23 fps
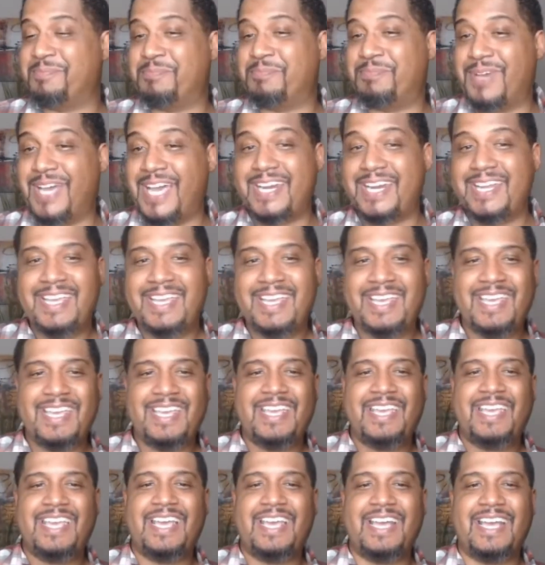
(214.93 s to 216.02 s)
but
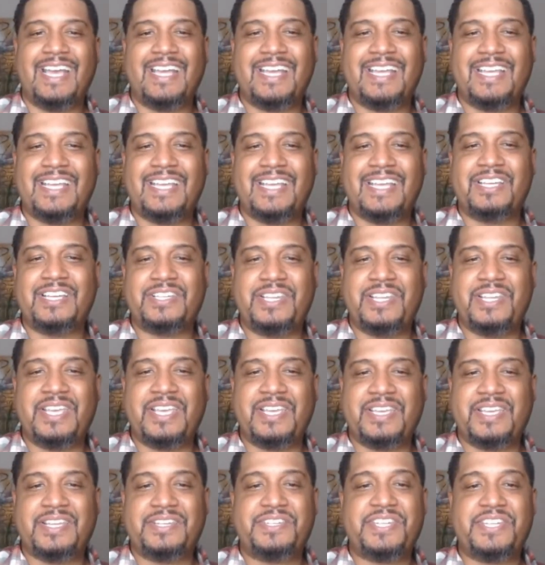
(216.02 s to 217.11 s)

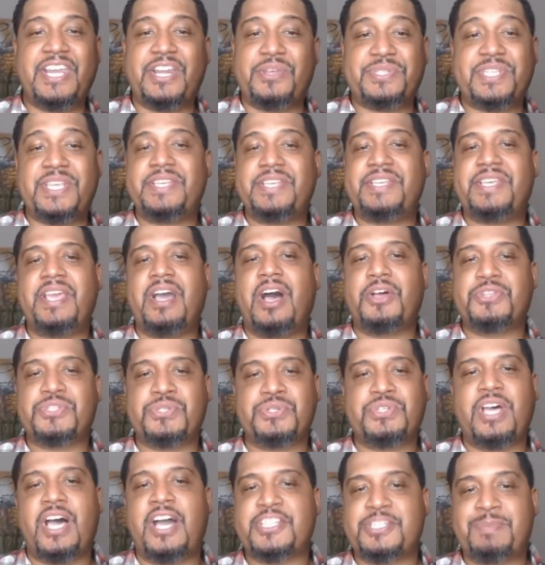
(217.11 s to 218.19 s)
it continues. He, he
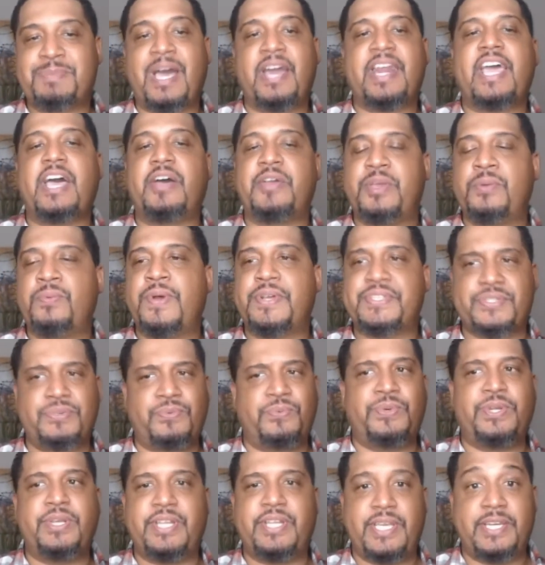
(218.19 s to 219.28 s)
also talks about how he
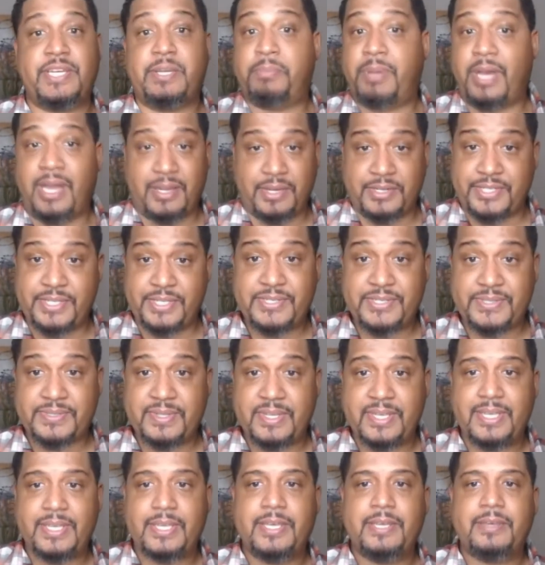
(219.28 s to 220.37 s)
wasn't really into politics,
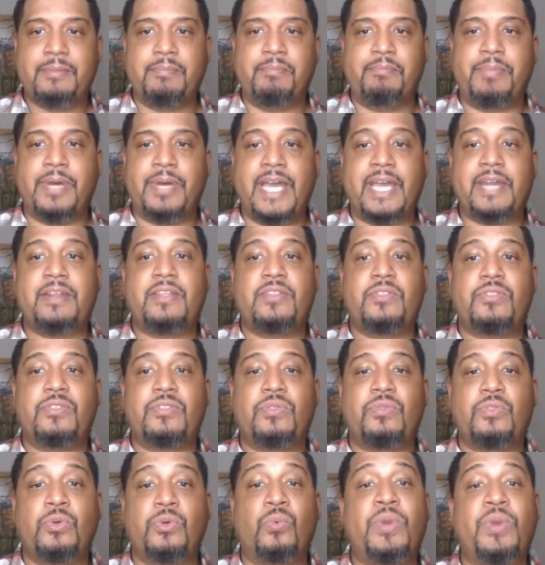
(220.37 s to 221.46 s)
but
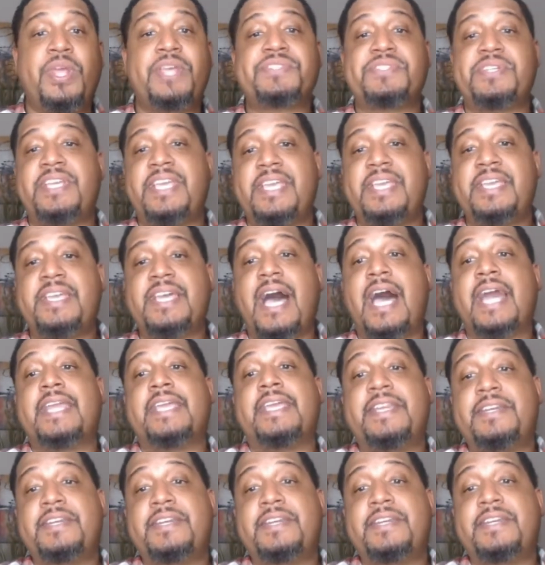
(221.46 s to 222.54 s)
the reason he got
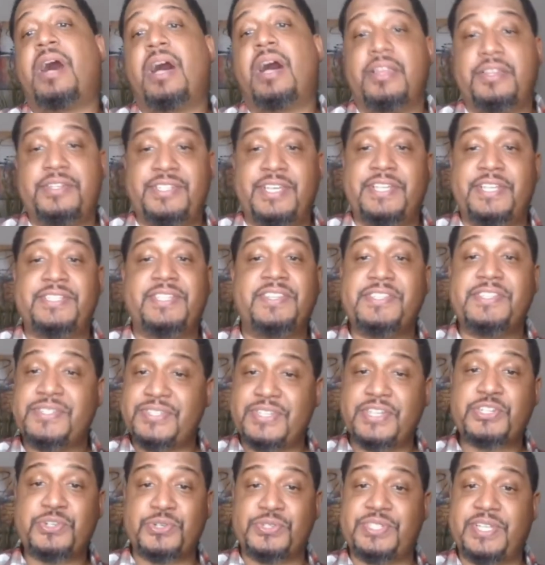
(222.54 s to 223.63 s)
into politics, and this
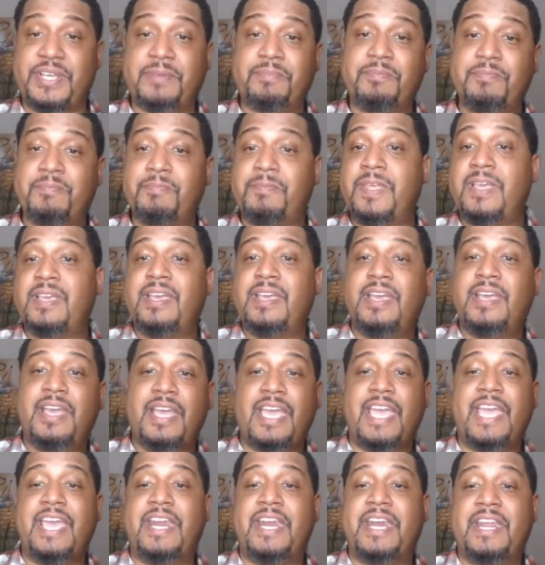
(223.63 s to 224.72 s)
is interesting,
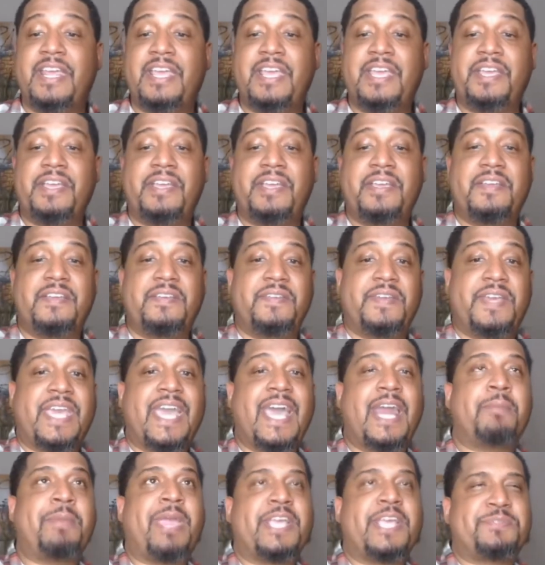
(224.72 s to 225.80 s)
and it
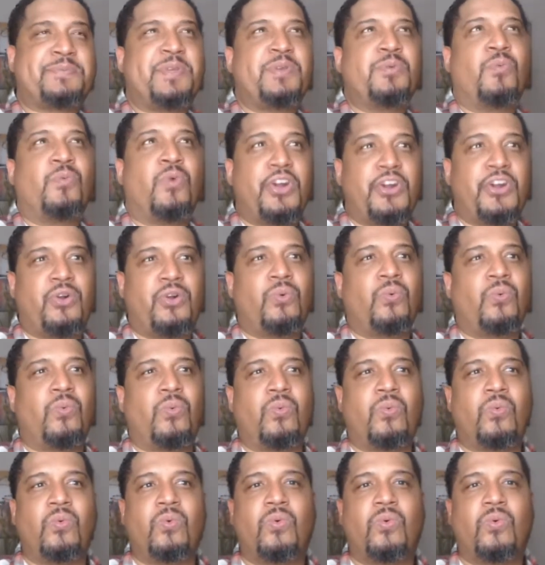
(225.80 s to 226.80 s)
kind of makes me wonder